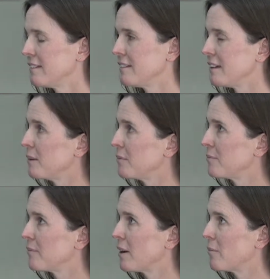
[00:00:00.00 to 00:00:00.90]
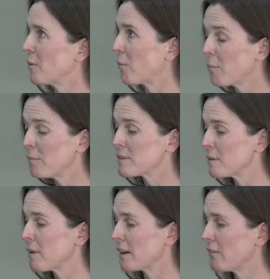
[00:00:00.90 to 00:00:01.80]
the problems that
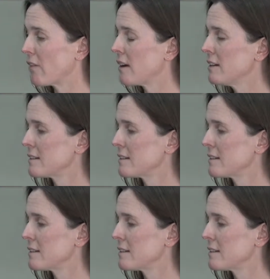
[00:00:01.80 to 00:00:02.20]
might arise